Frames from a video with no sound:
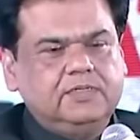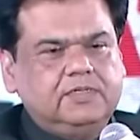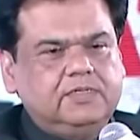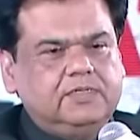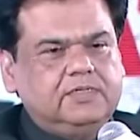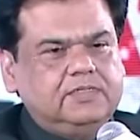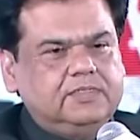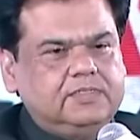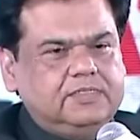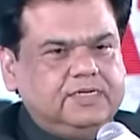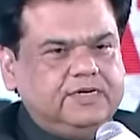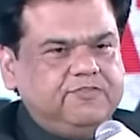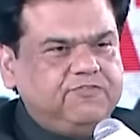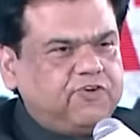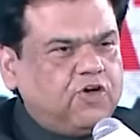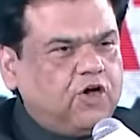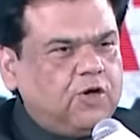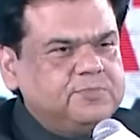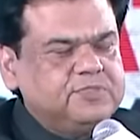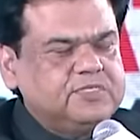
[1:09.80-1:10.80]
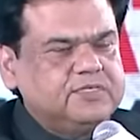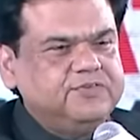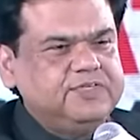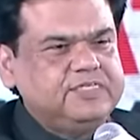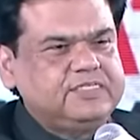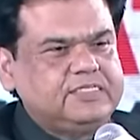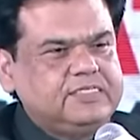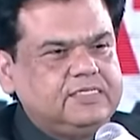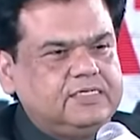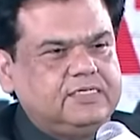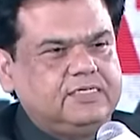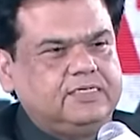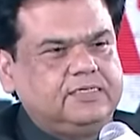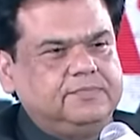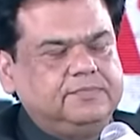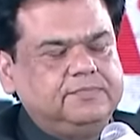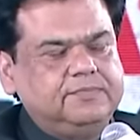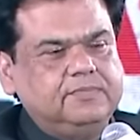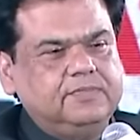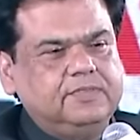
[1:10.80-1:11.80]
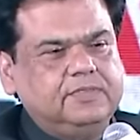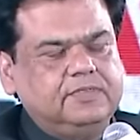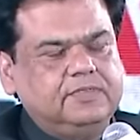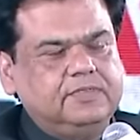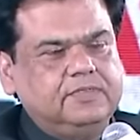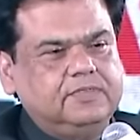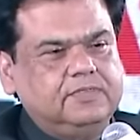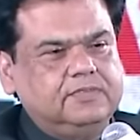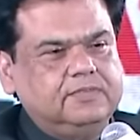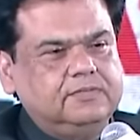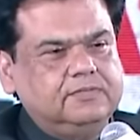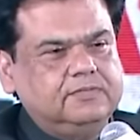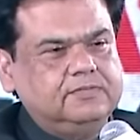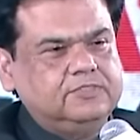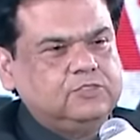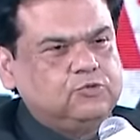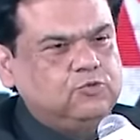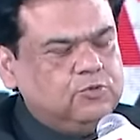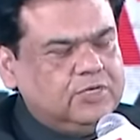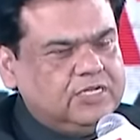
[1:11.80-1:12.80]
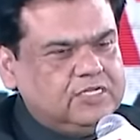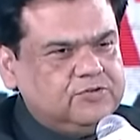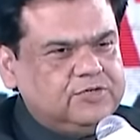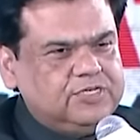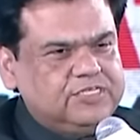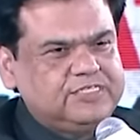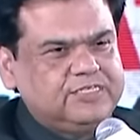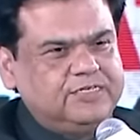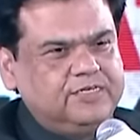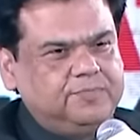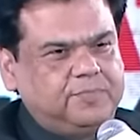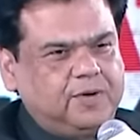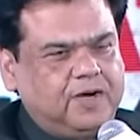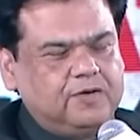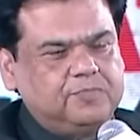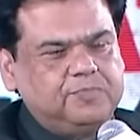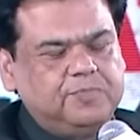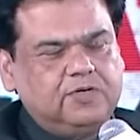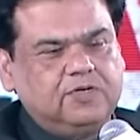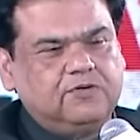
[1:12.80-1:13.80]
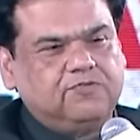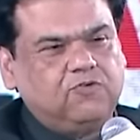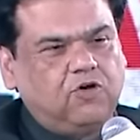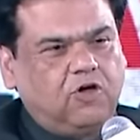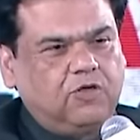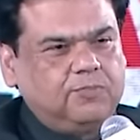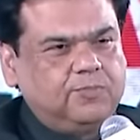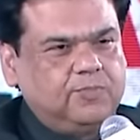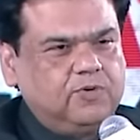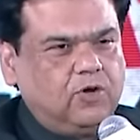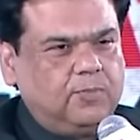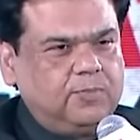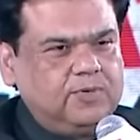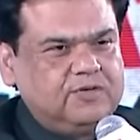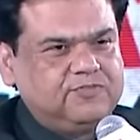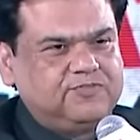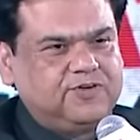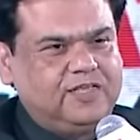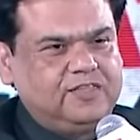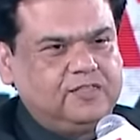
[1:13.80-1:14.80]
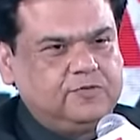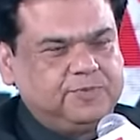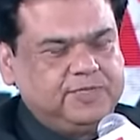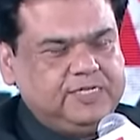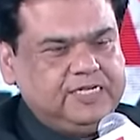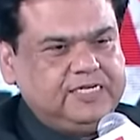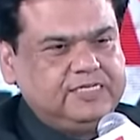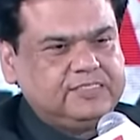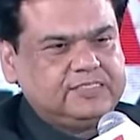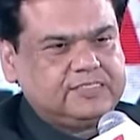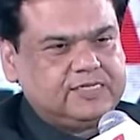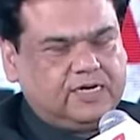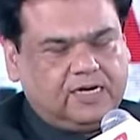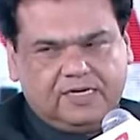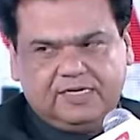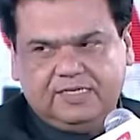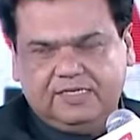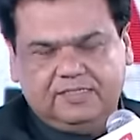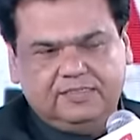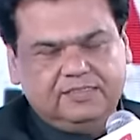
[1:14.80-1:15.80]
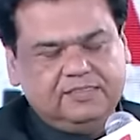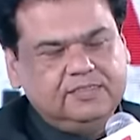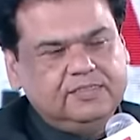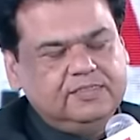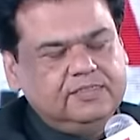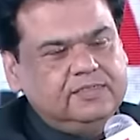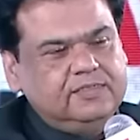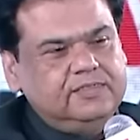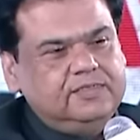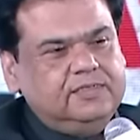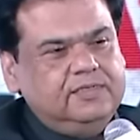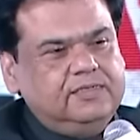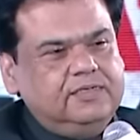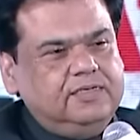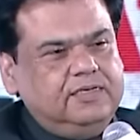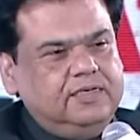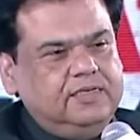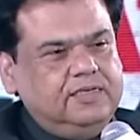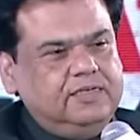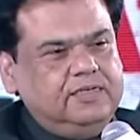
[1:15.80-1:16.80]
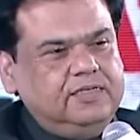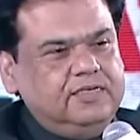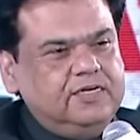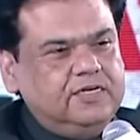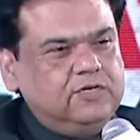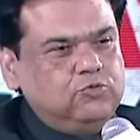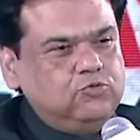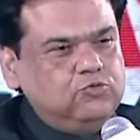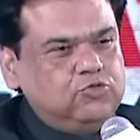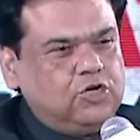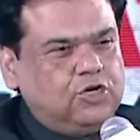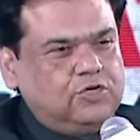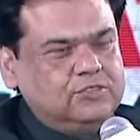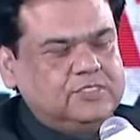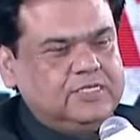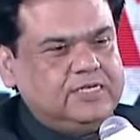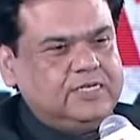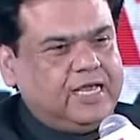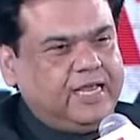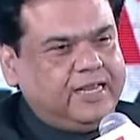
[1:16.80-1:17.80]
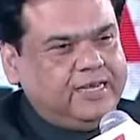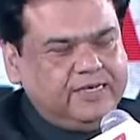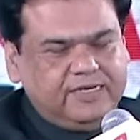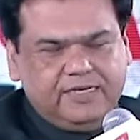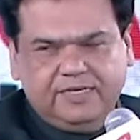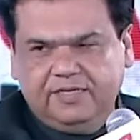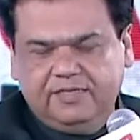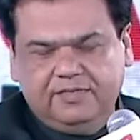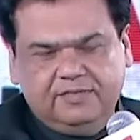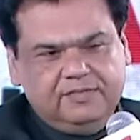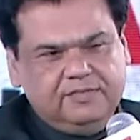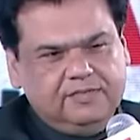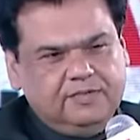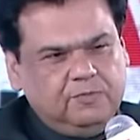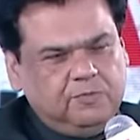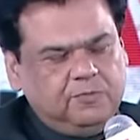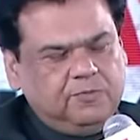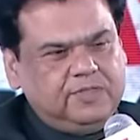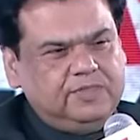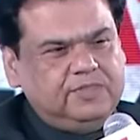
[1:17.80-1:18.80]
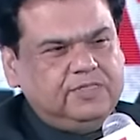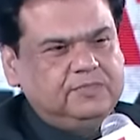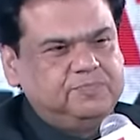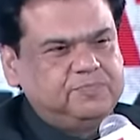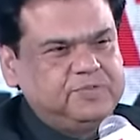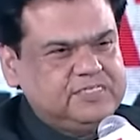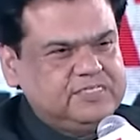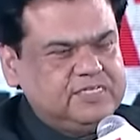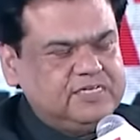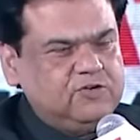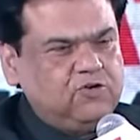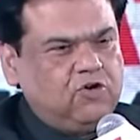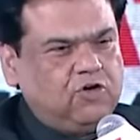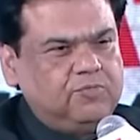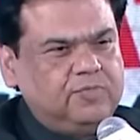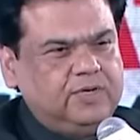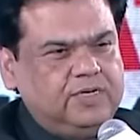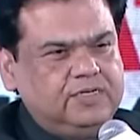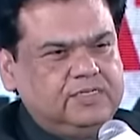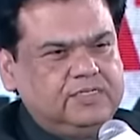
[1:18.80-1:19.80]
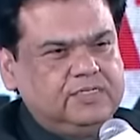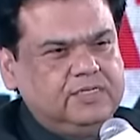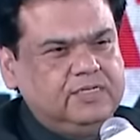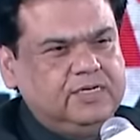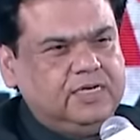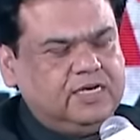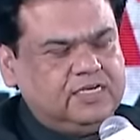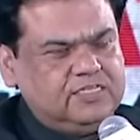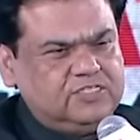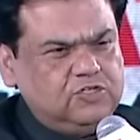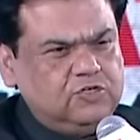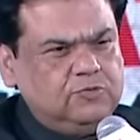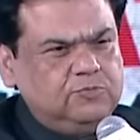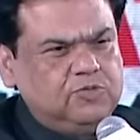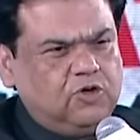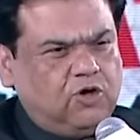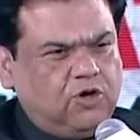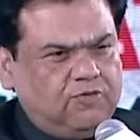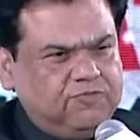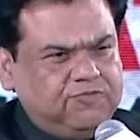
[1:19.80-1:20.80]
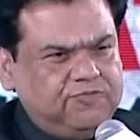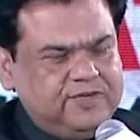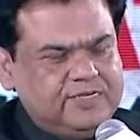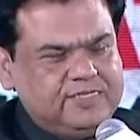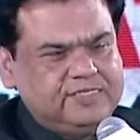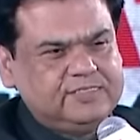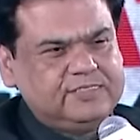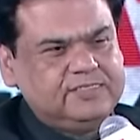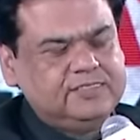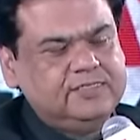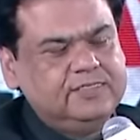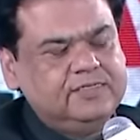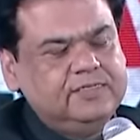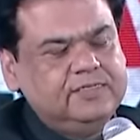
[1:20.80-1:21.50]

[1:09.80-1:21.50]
Uh, the reforms which the uh, school Education Department of Government of Andhra Pradesh started in year 2019 when the present government assumed the office,